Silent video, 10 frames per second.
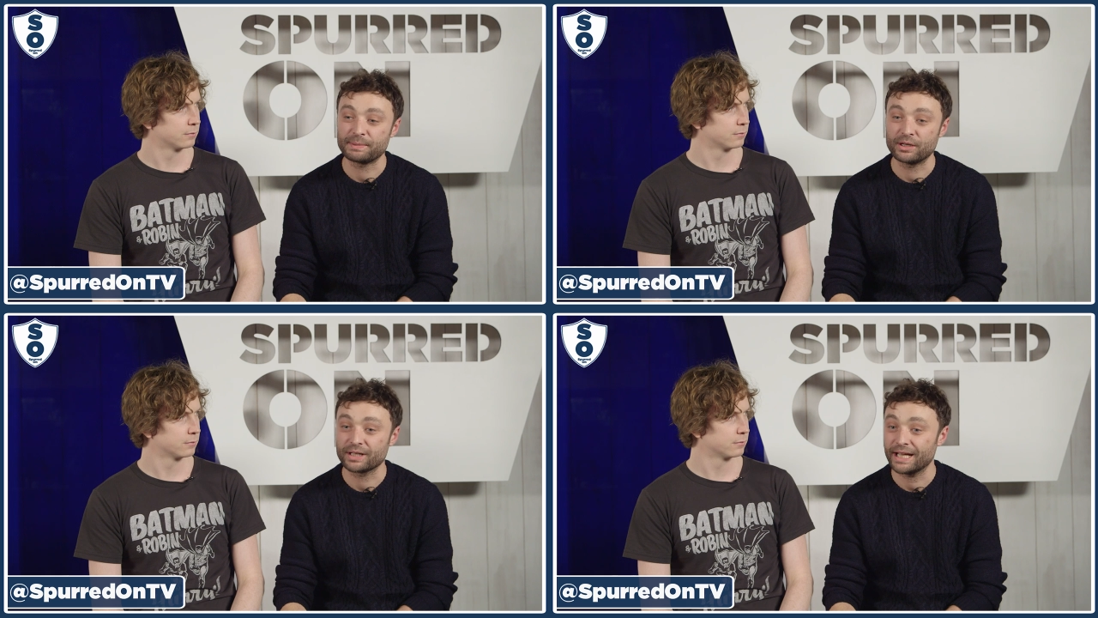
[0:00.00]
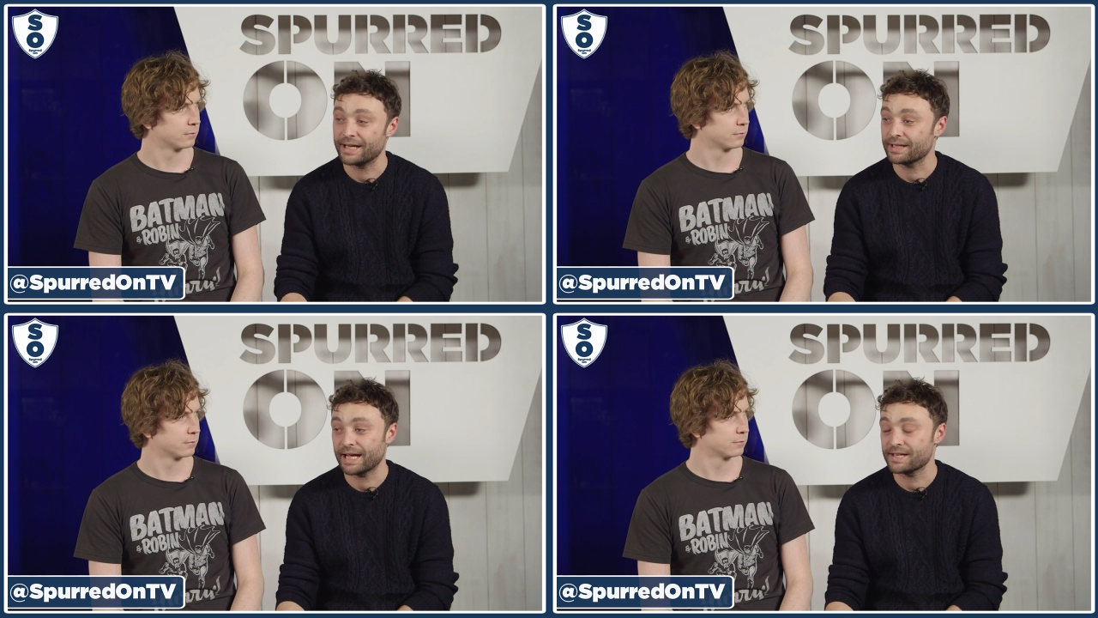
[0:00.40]
Speaker 1: to be on
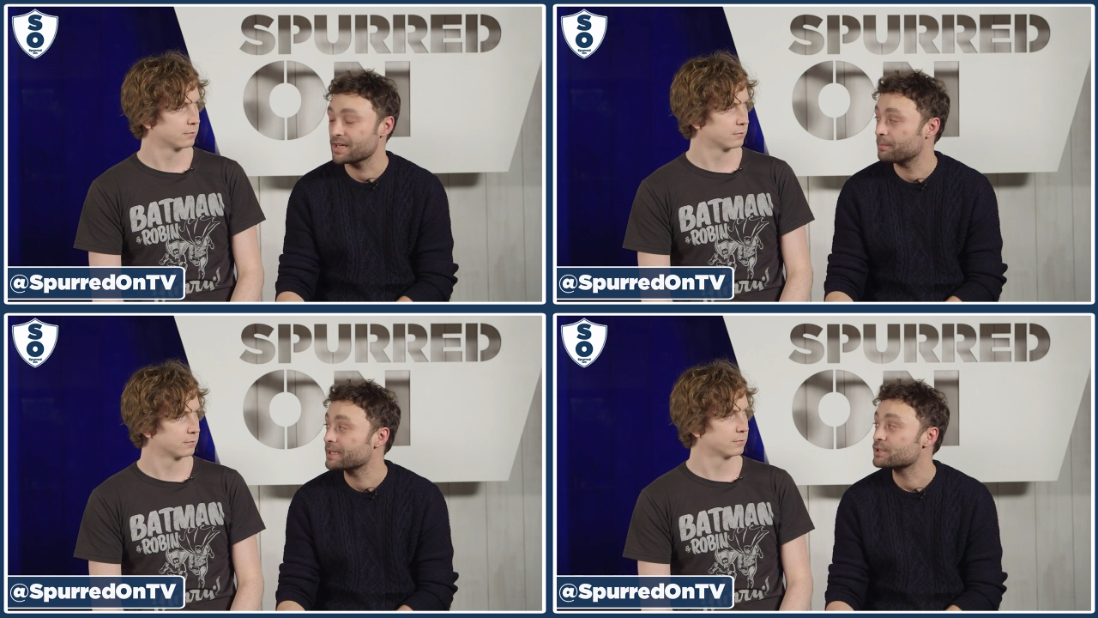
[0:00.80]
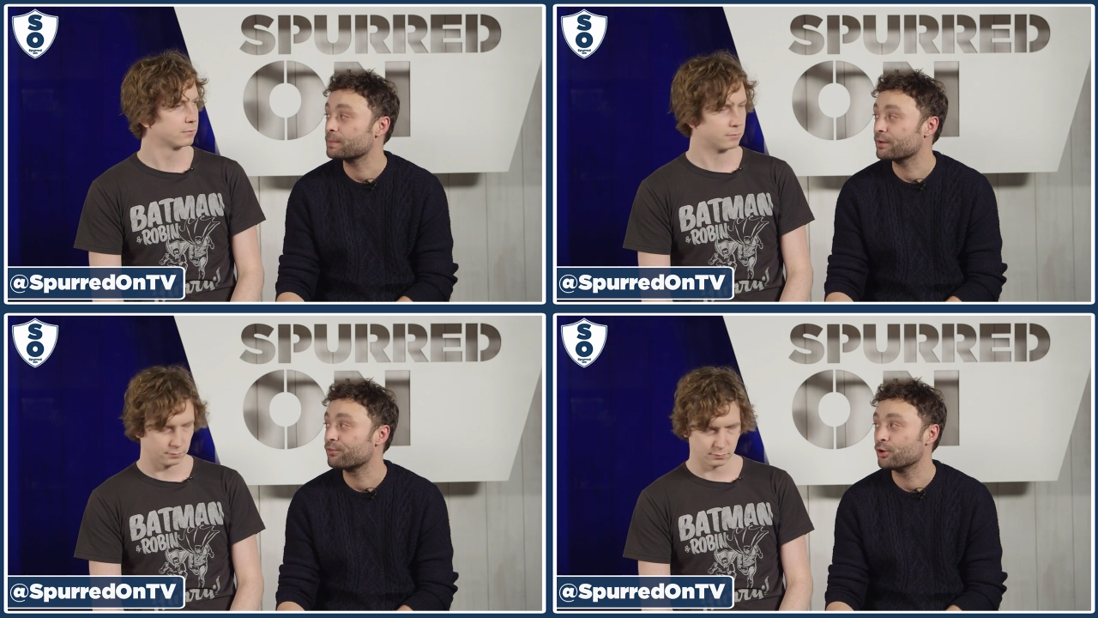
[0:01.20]
Kane. Kane's coming into a
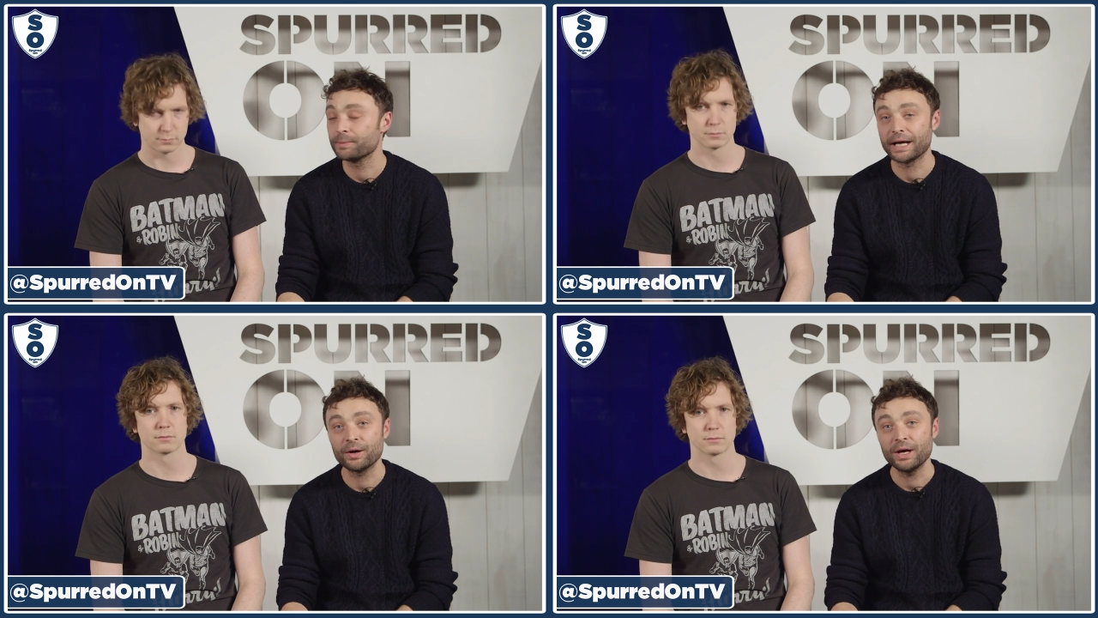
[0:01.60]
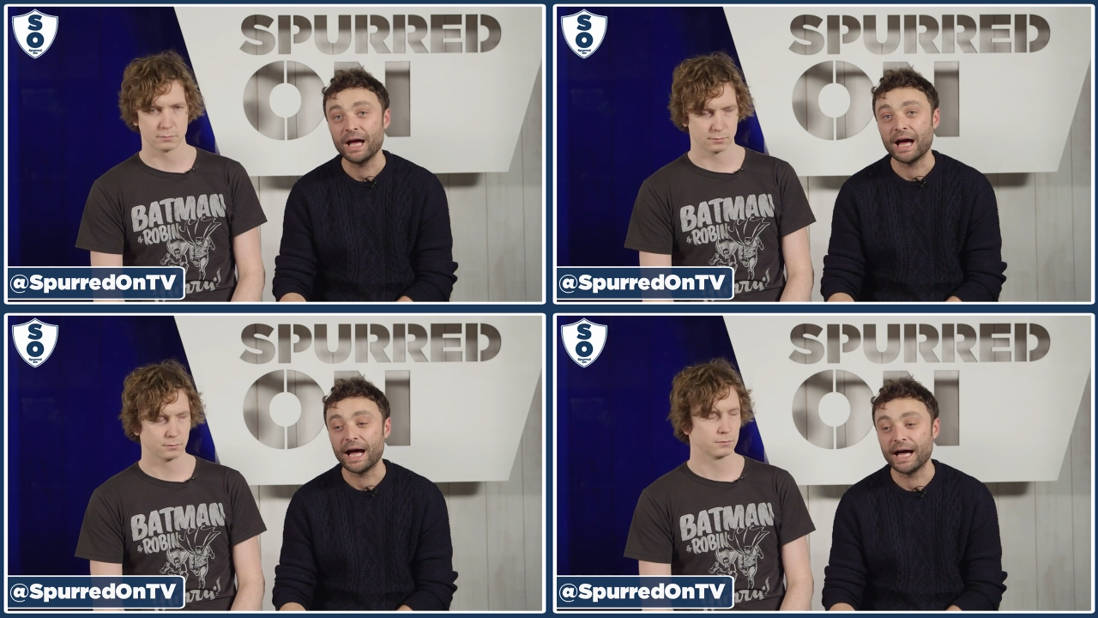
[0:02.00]
bit of form now,
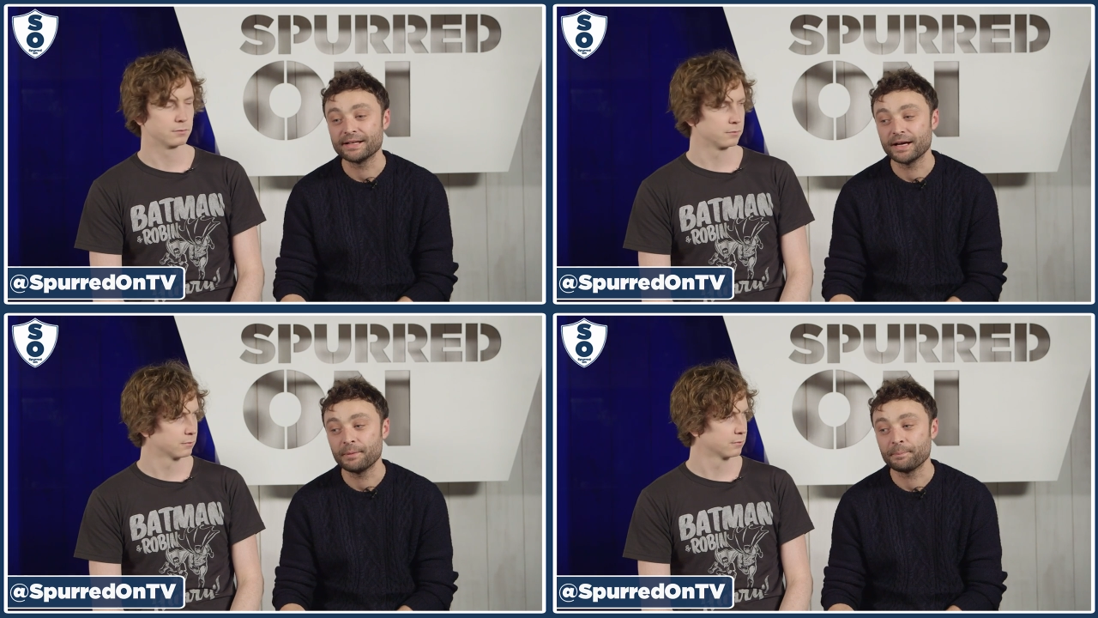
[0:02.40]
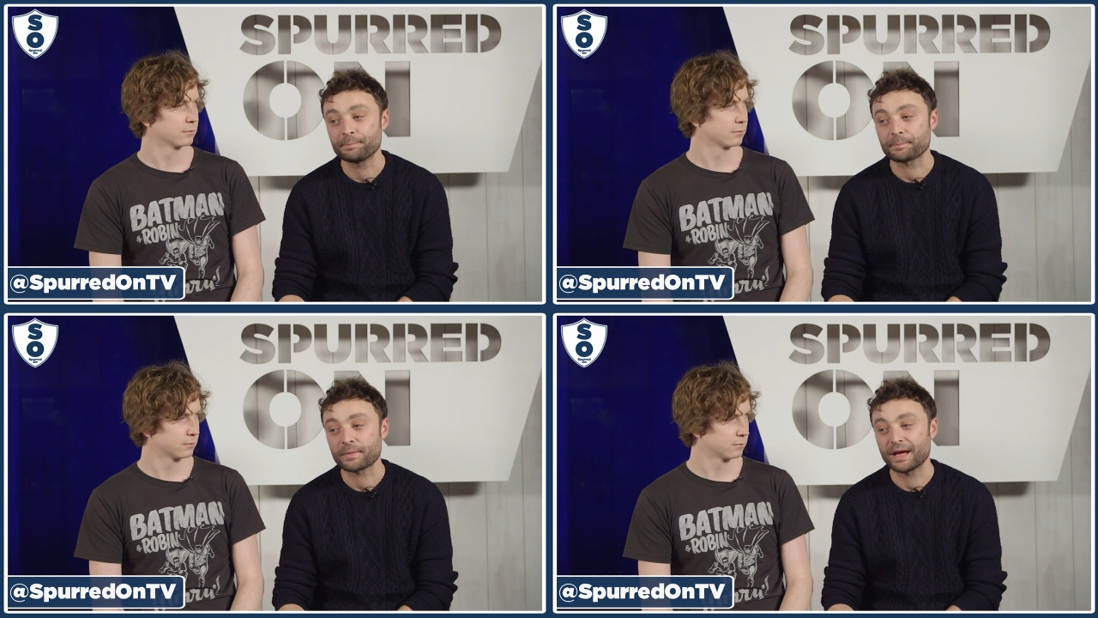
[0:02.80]
and
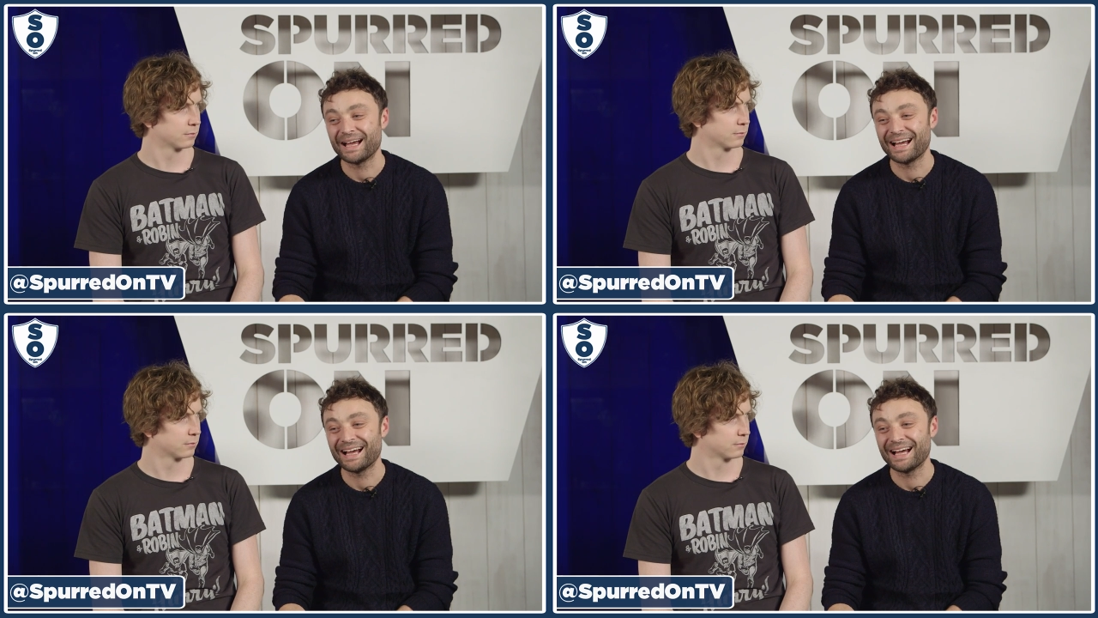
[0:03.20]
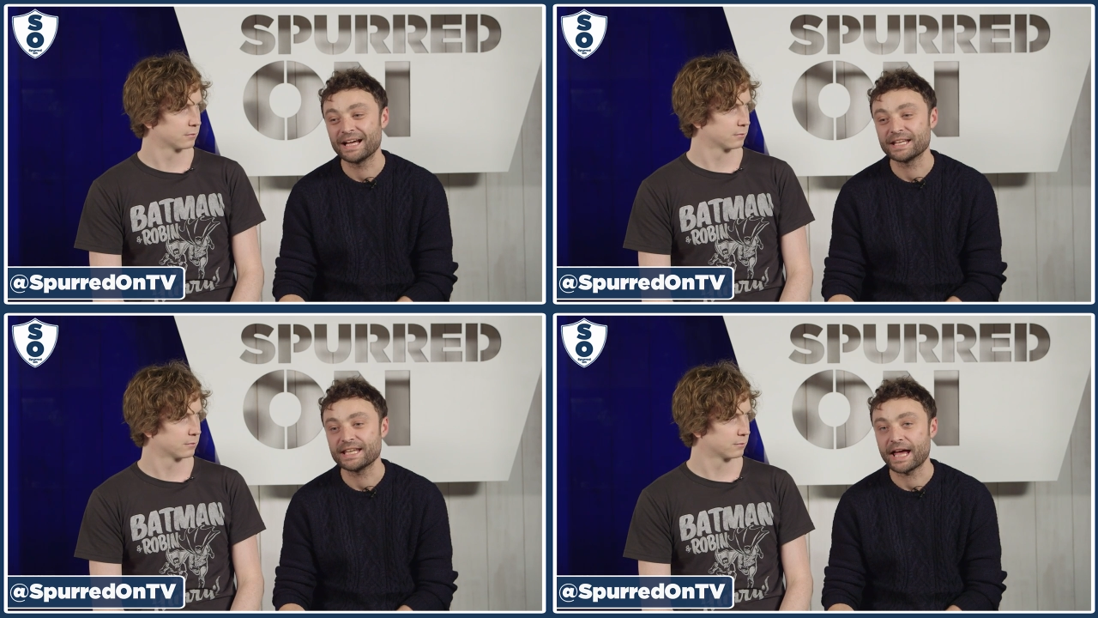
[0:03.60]
um, uh,
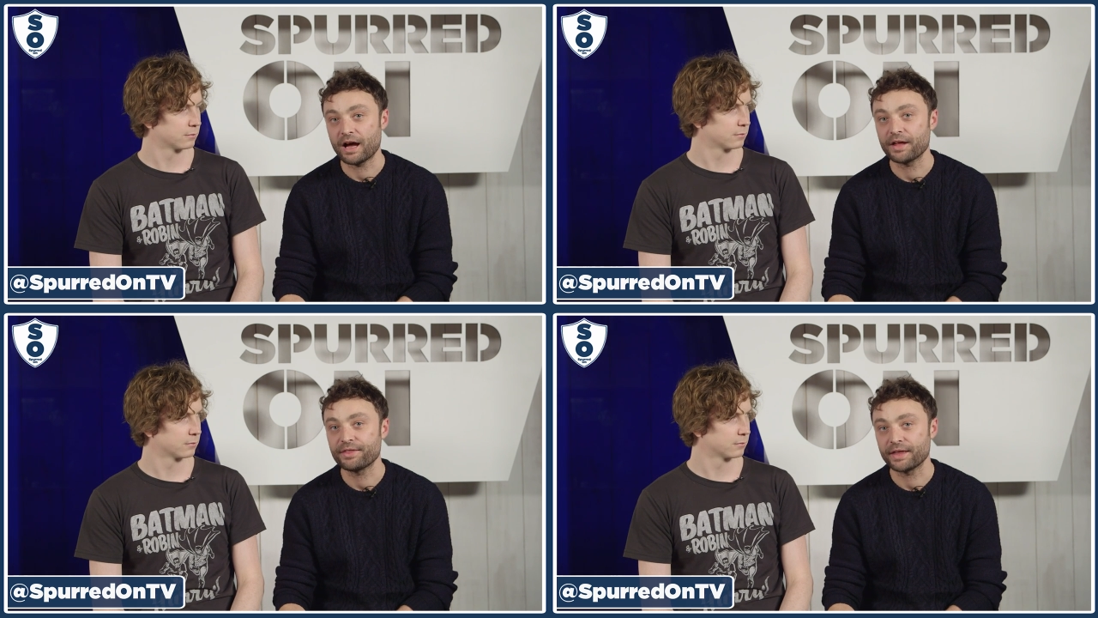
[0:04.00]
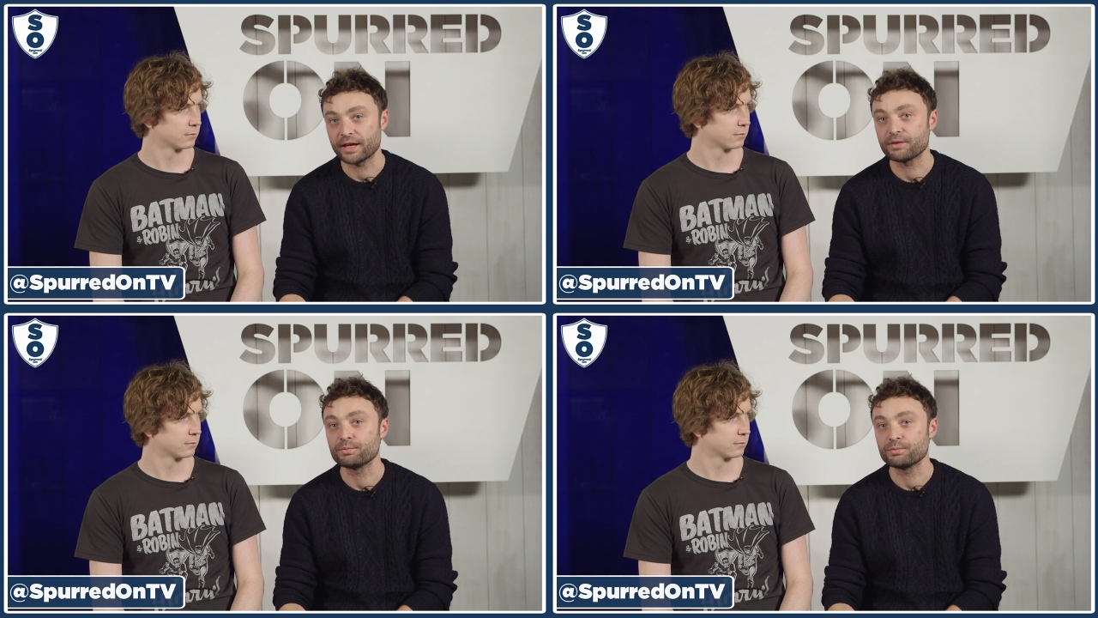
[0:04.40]
yeah, I think